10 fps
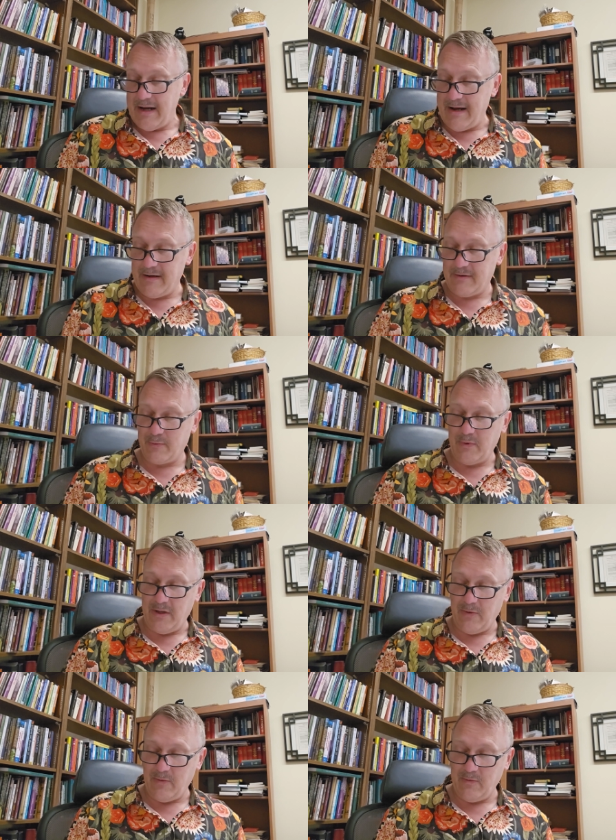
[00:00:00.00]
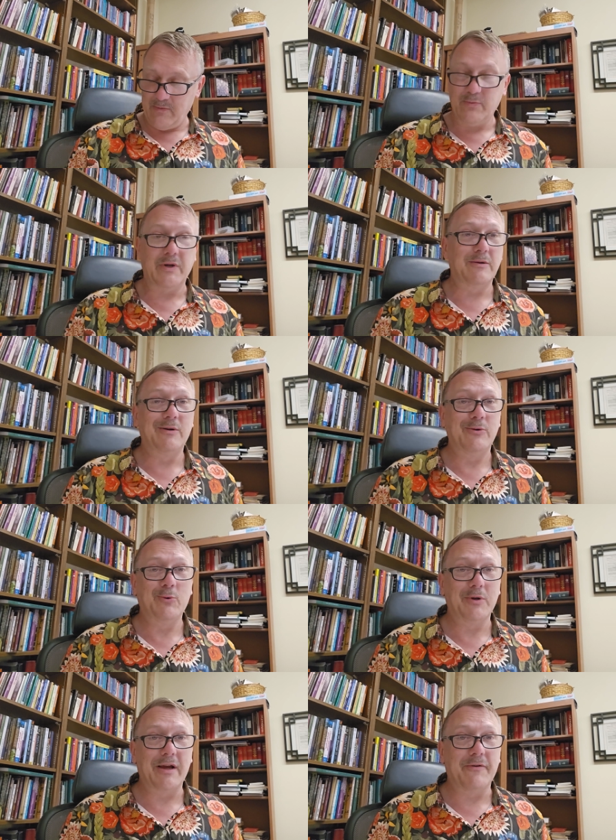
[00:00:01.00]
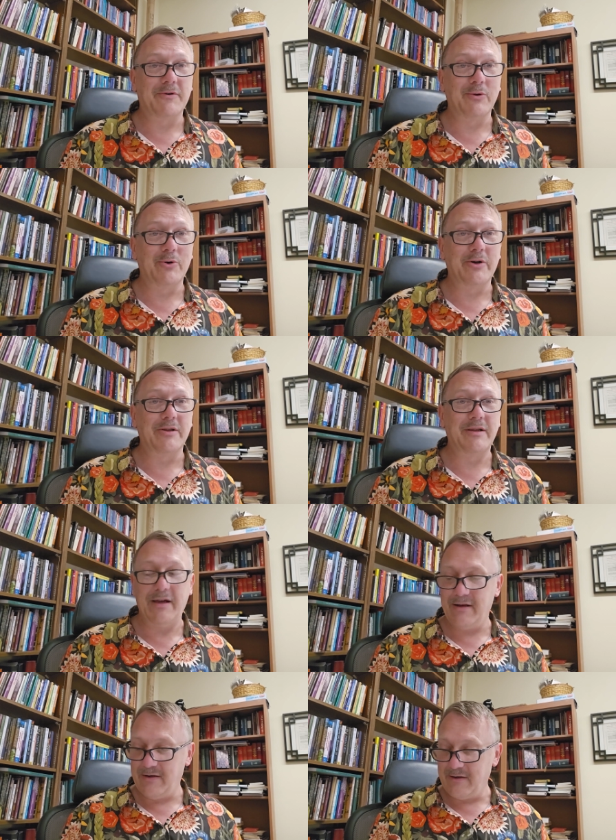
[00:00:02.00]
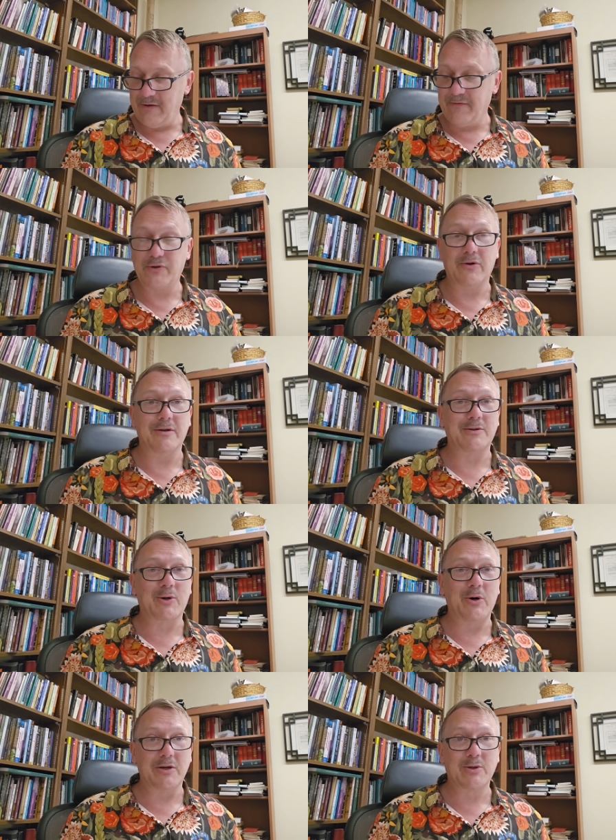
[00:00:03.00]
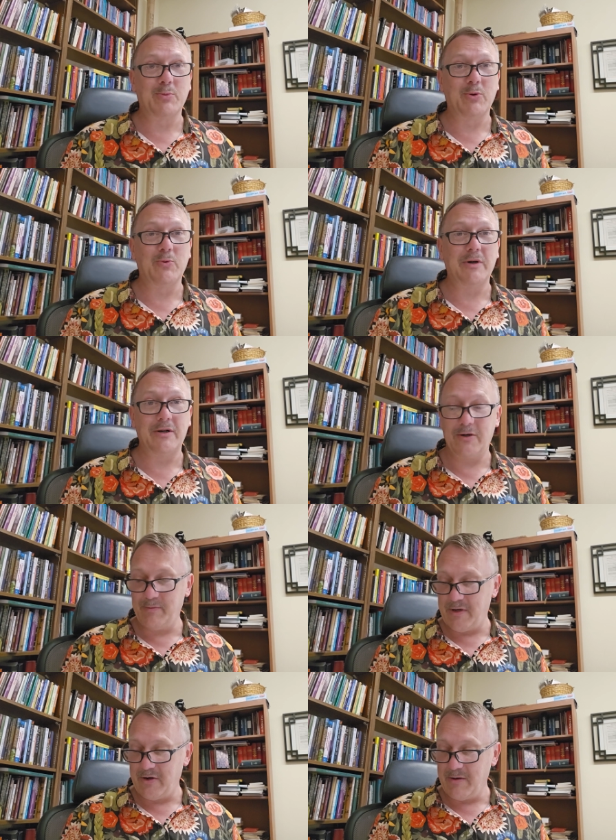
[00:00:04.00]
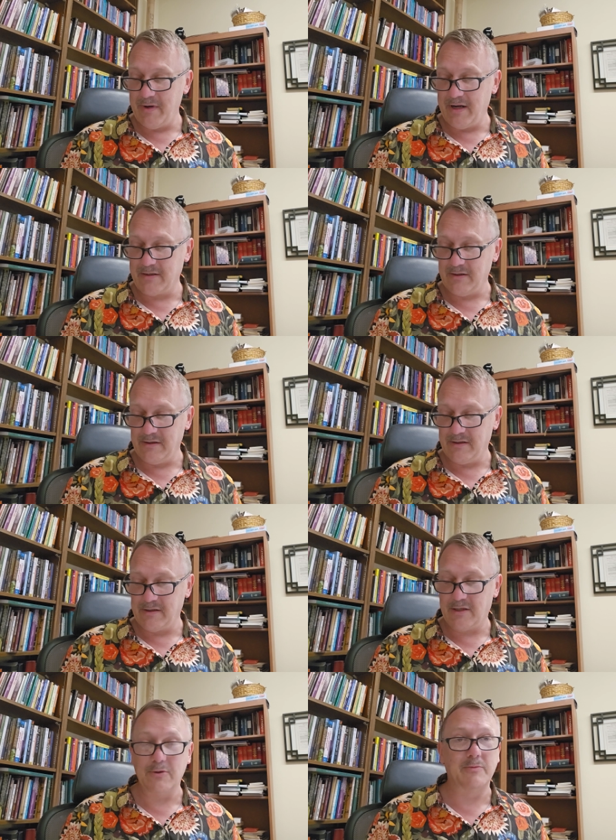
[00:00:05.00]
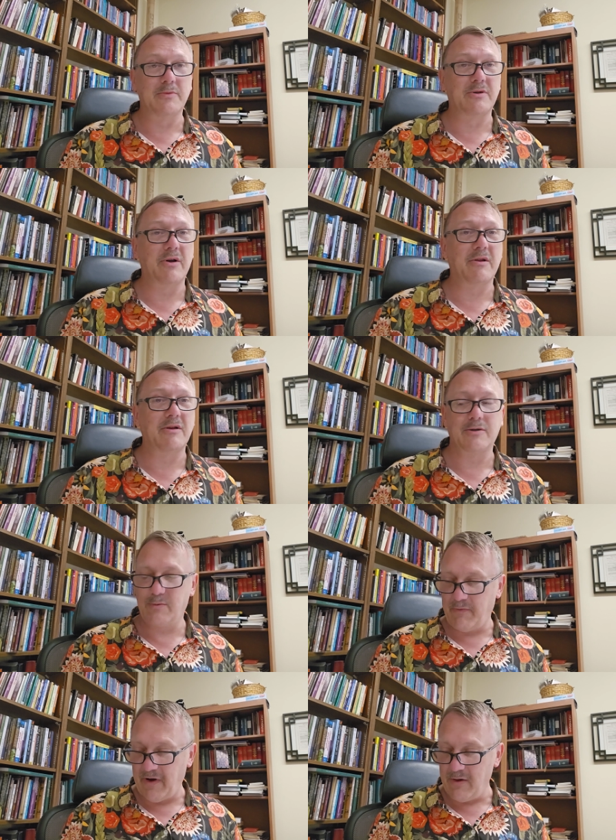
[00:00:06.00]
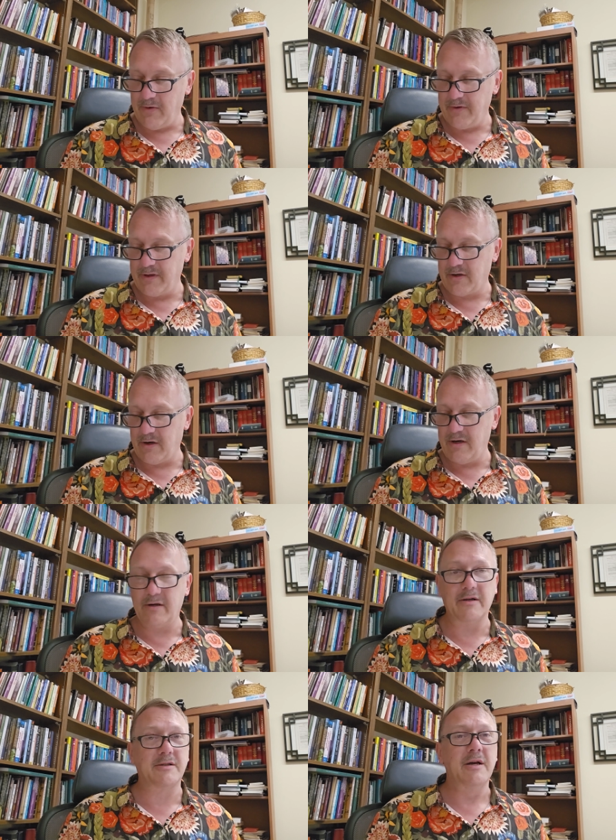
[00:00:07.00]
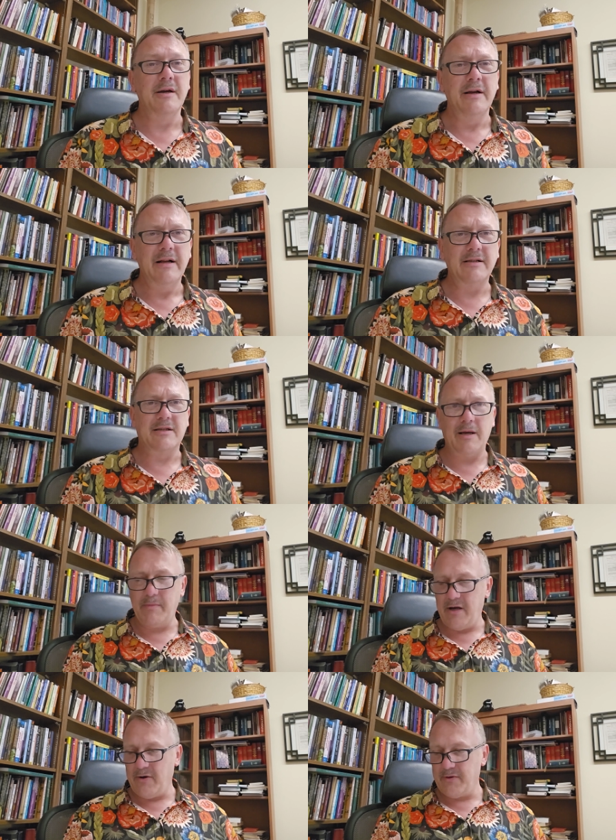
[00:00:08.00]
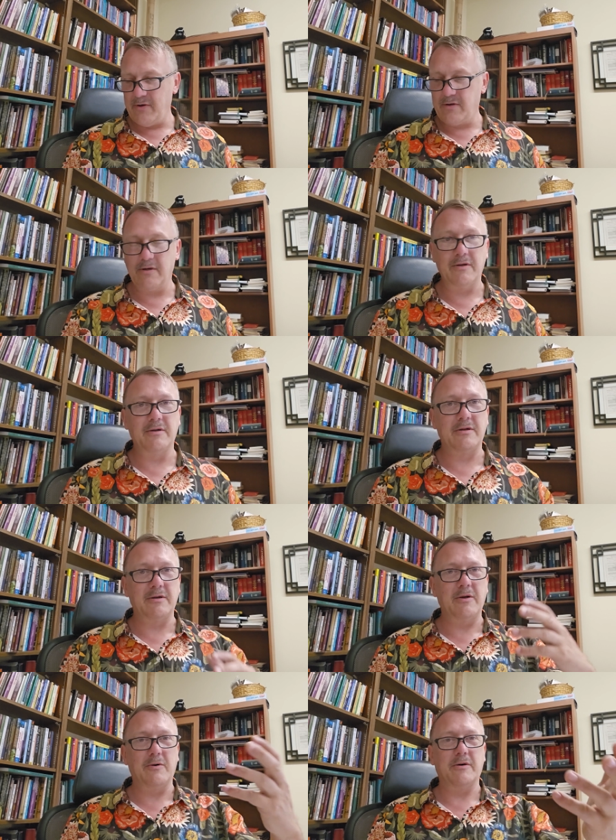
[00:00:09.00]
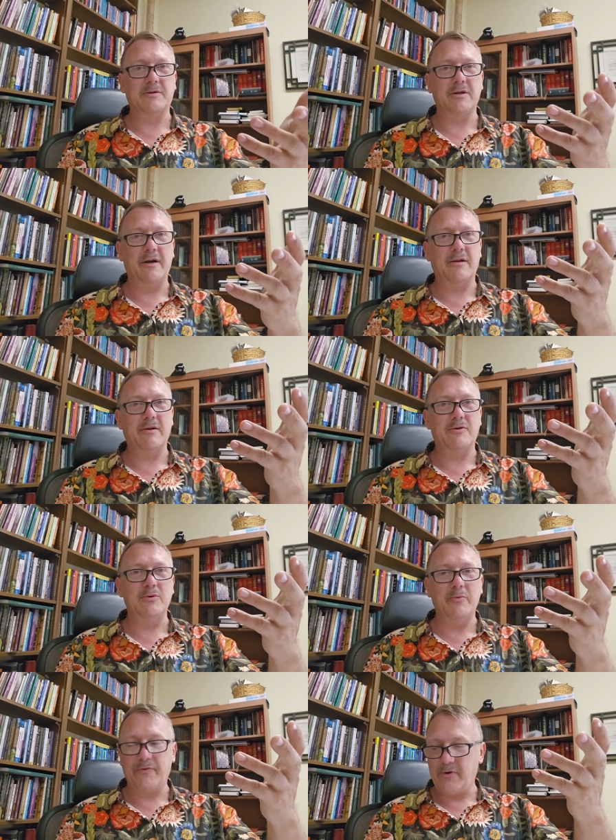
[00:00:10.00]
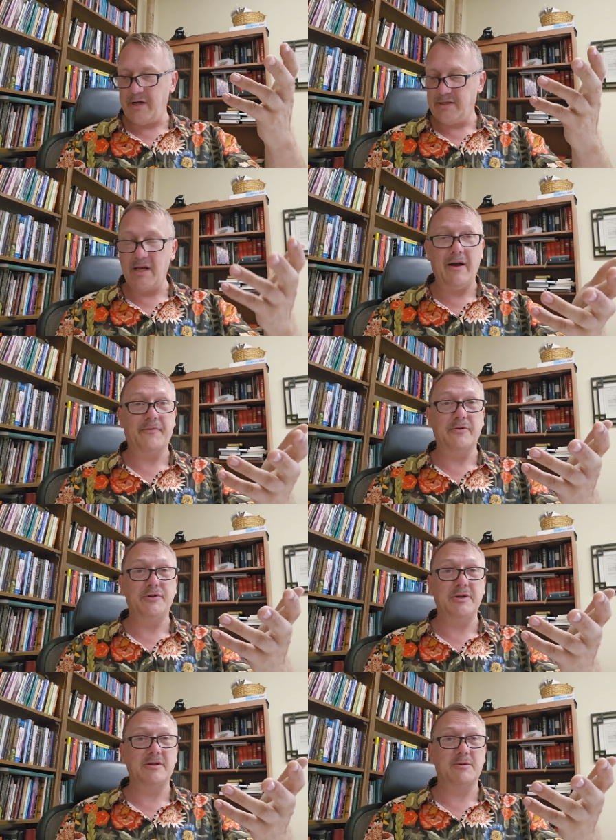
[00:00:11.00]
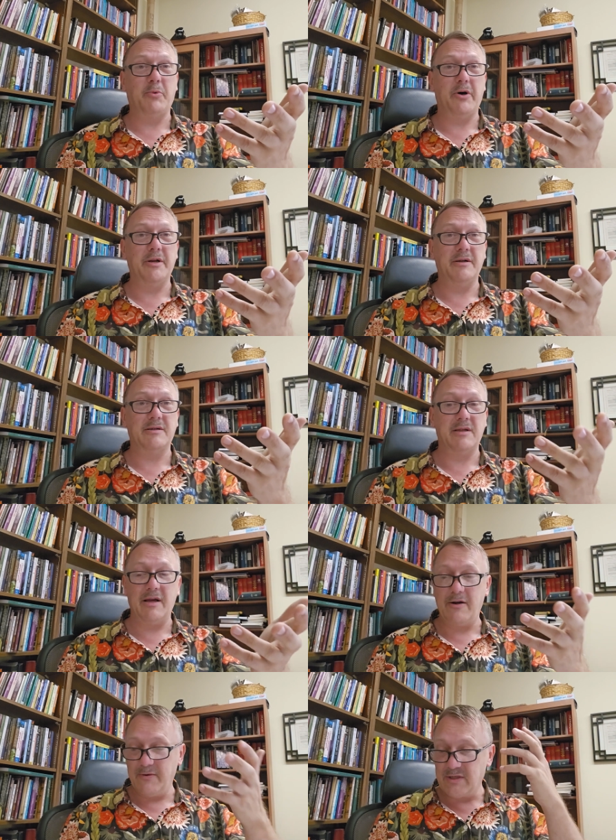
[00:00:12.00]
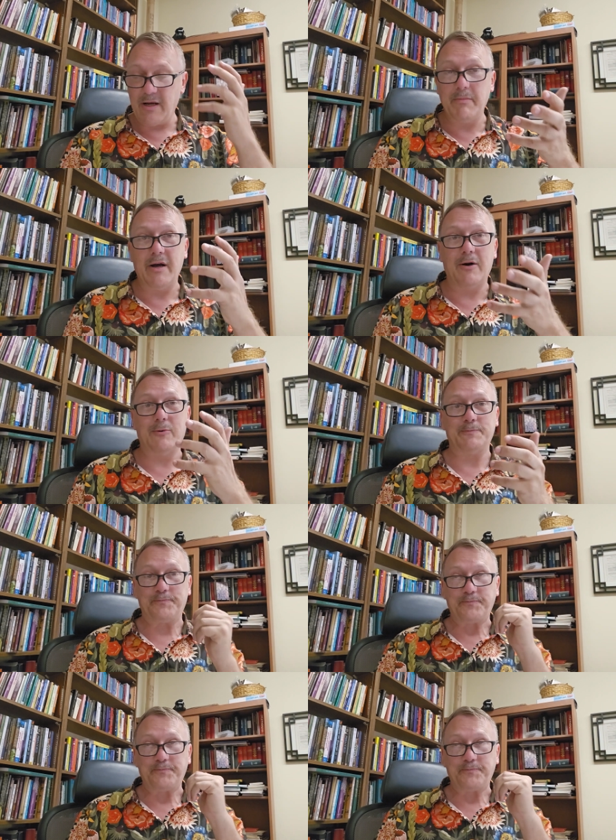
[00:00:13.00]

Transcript: and well we only have to look at the end of john's gospel where mary magdalene assumes that this fellow in the garden is is somehow or, uh, you know outside of the tomb of christ after jesus body isn't there somehow